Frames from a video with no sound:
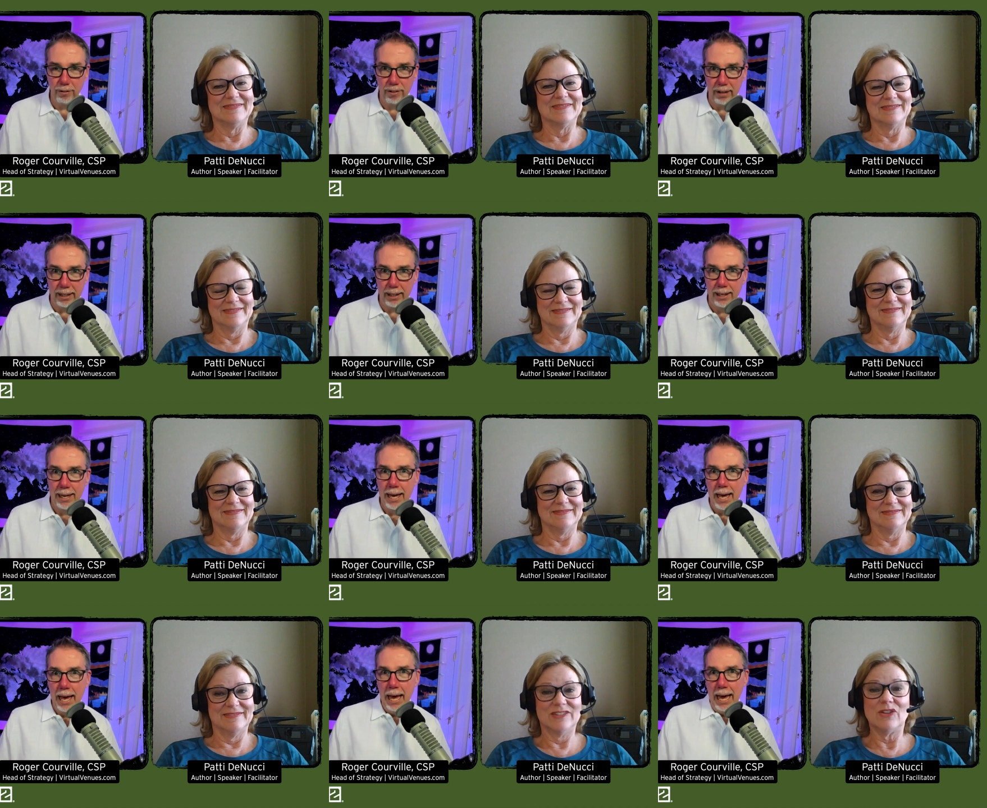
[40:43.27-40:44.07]
Speaker 1: thing.
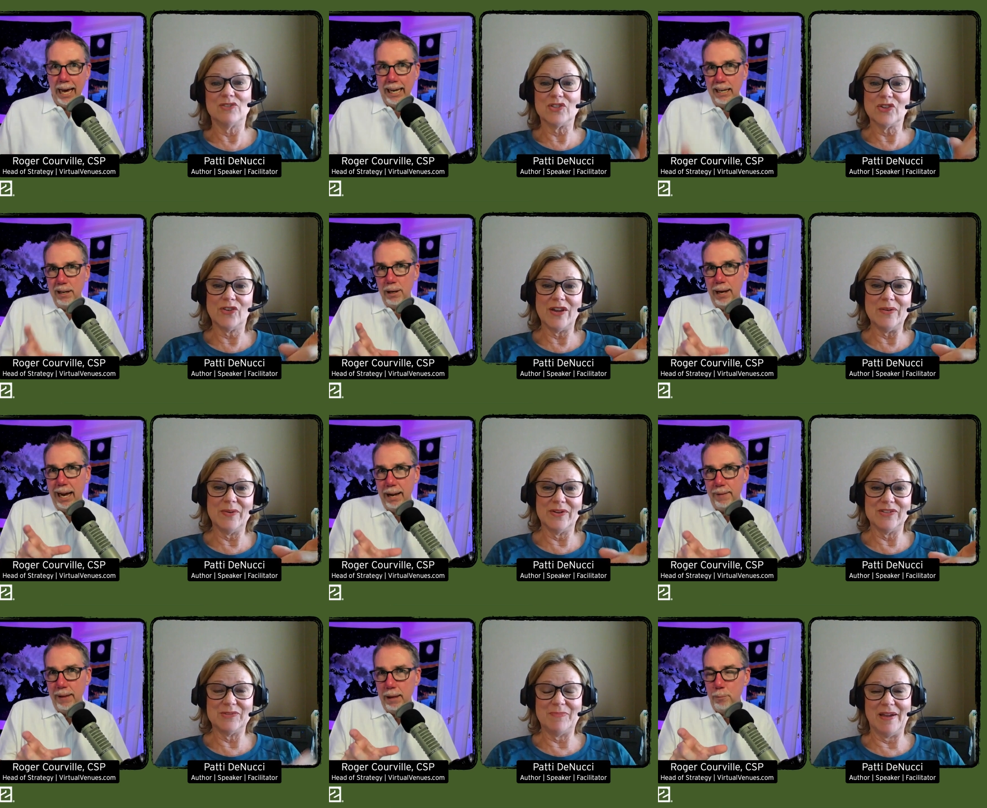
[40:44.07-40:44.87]
In Great the,
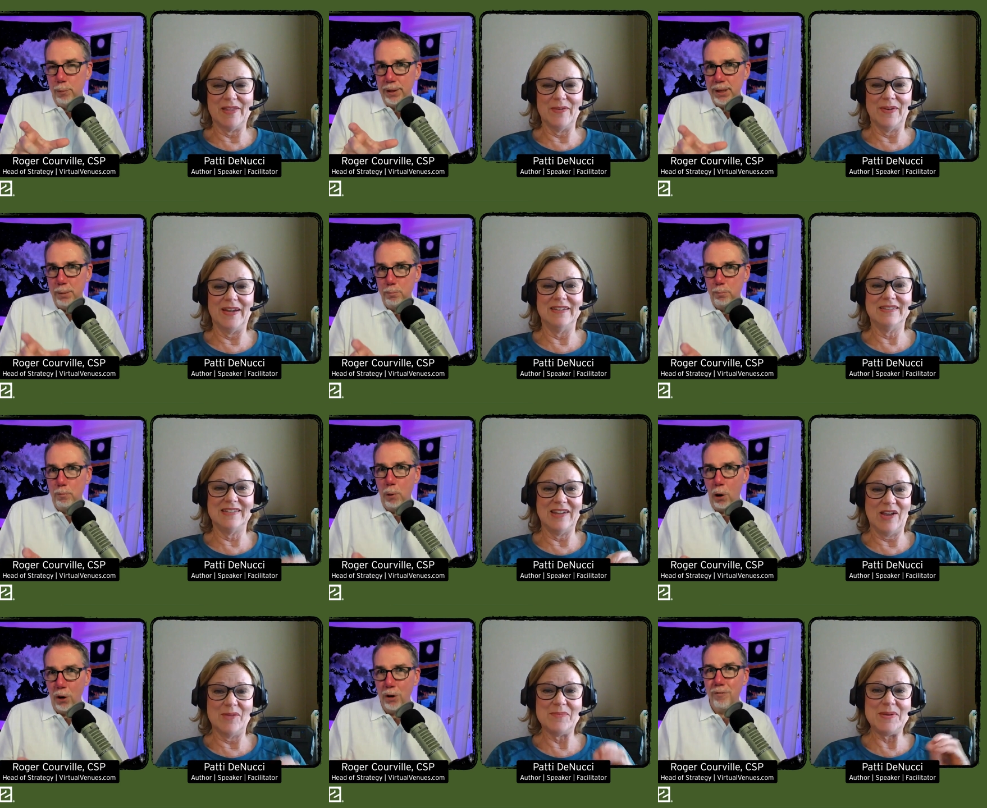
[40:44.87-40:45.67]
words, the, by the way.
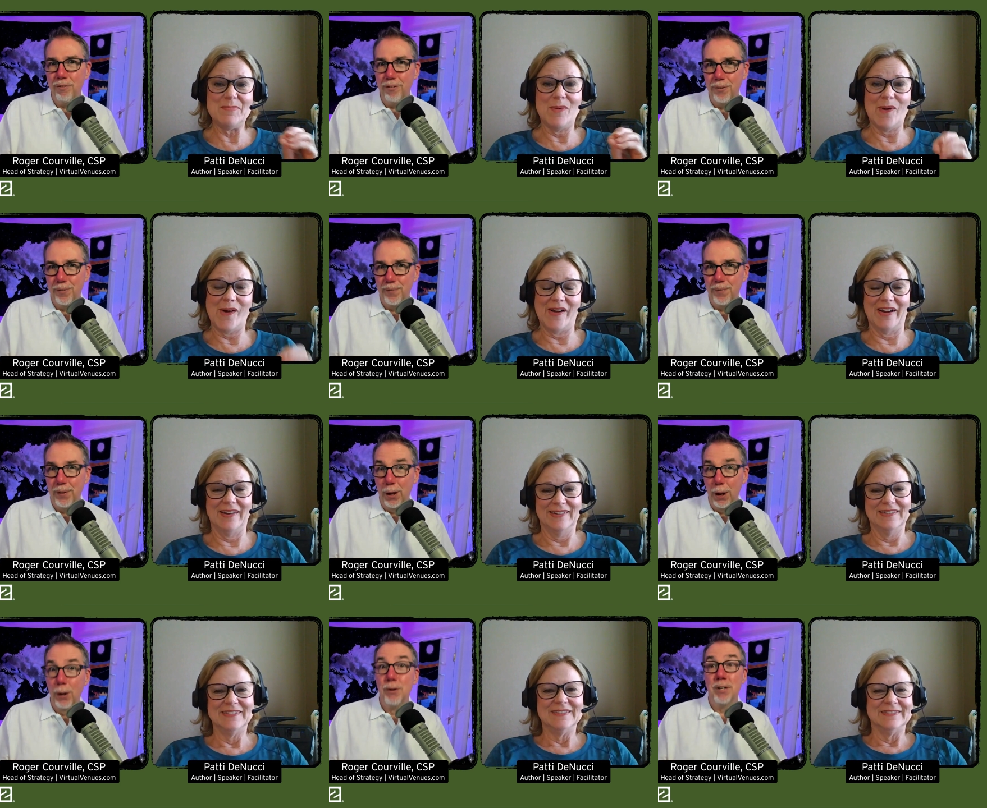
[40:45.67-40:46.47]
Tell me of, more.
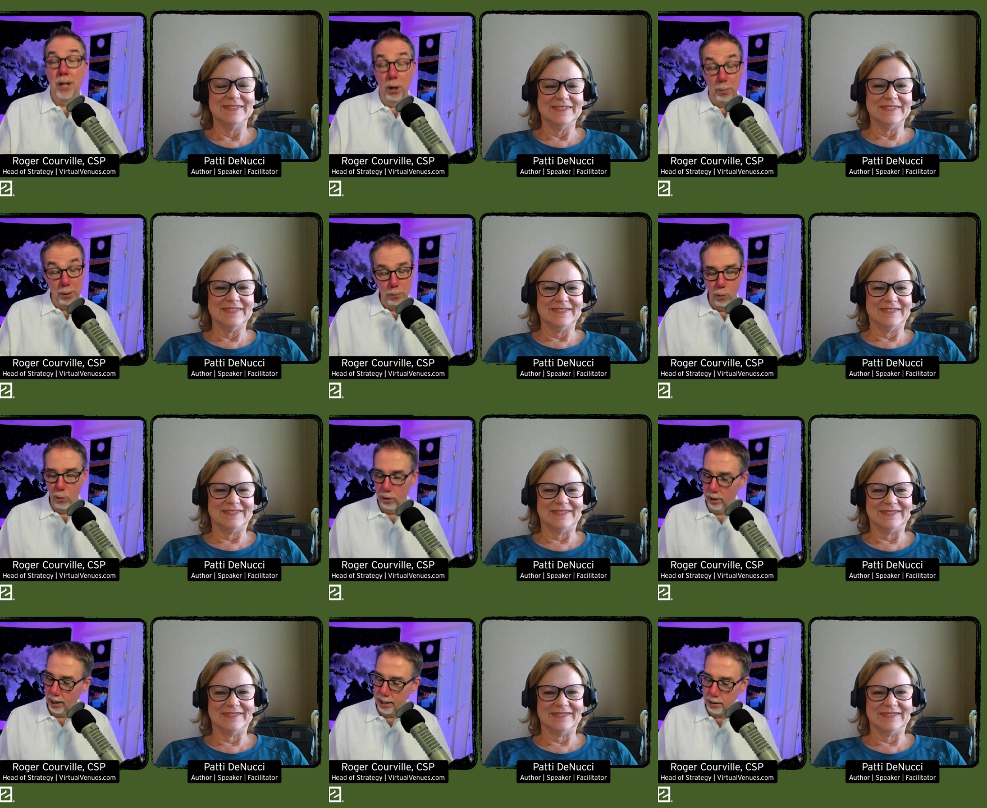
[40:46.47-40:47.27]
Tell me
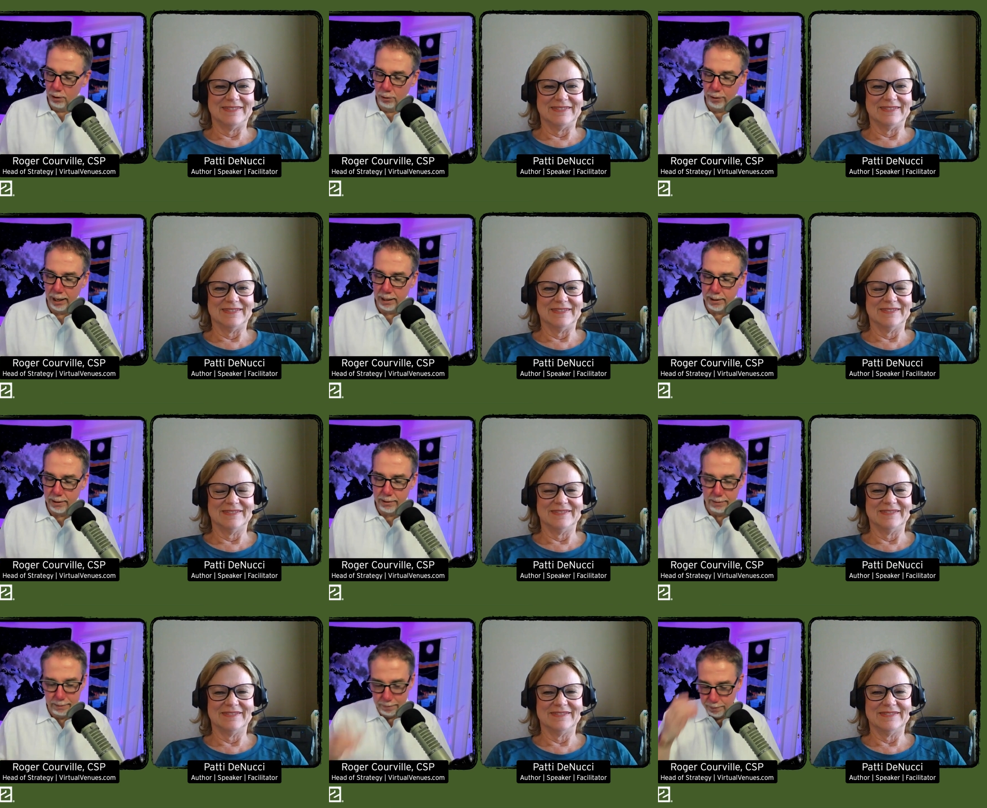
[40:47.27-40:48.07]
more. I know that.
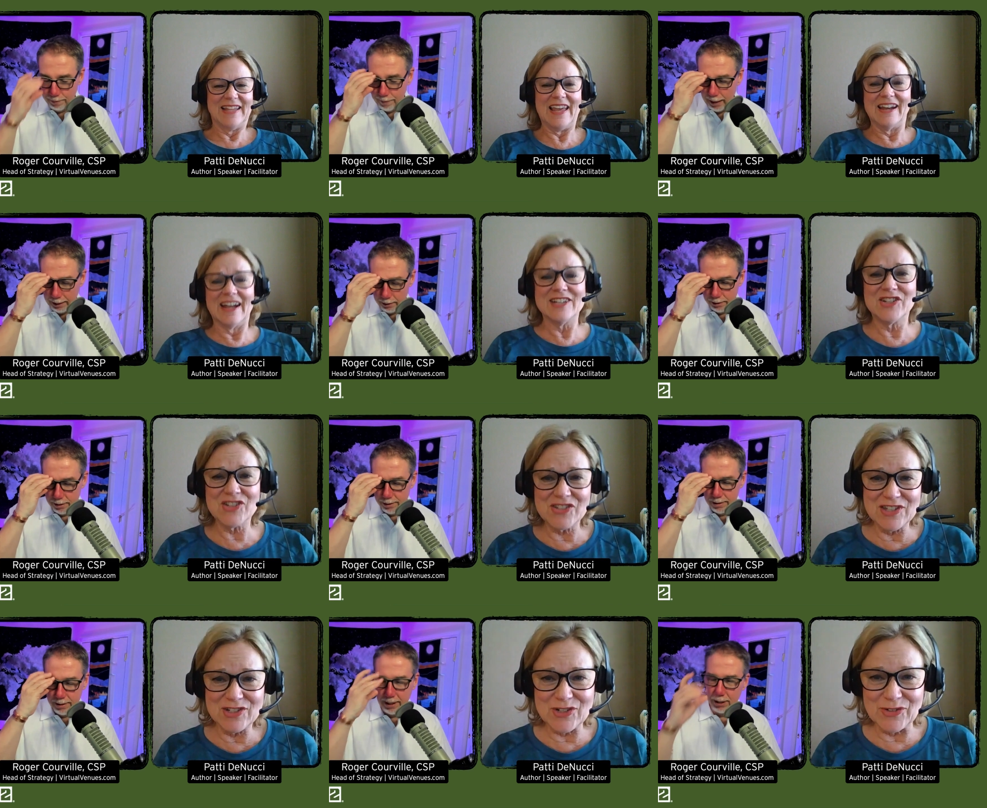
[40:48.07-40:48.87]
and I
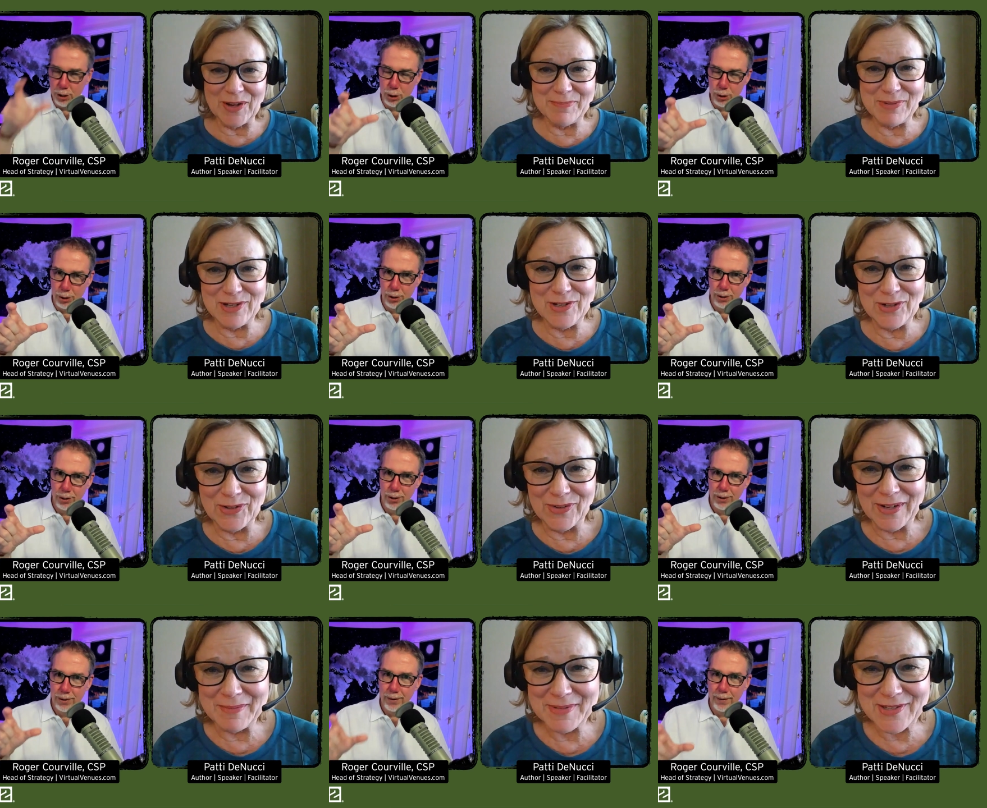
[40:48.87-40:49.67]
just interrupted
Speaker 2: you.
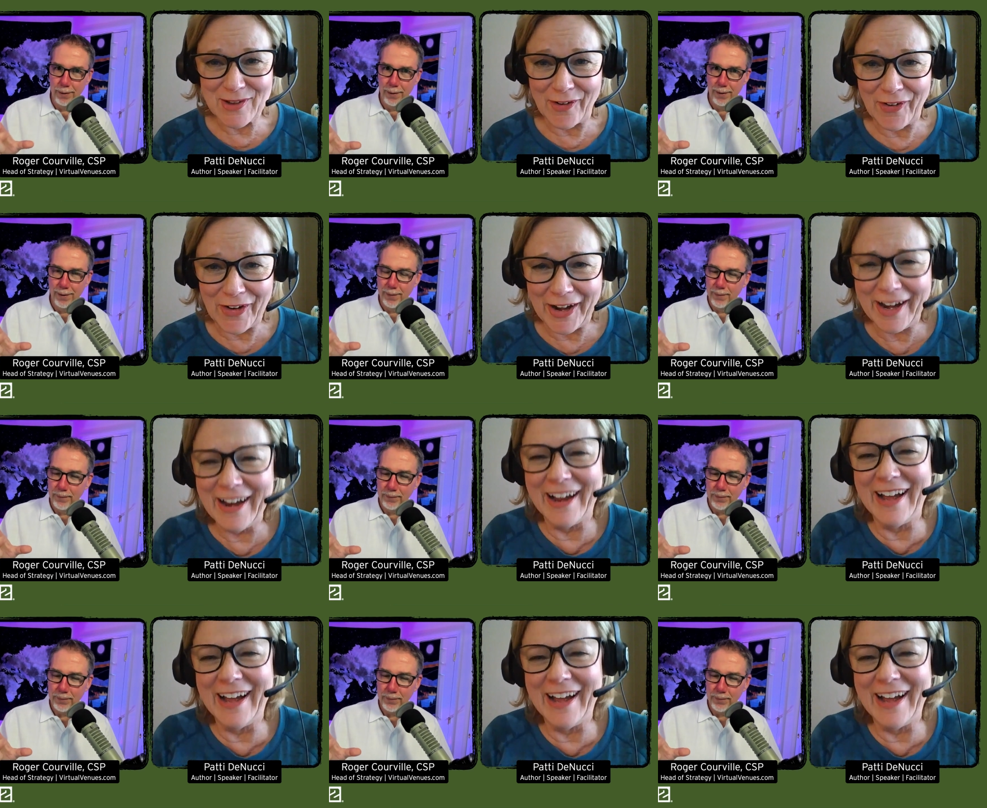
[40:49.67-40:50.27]
I'm sorry.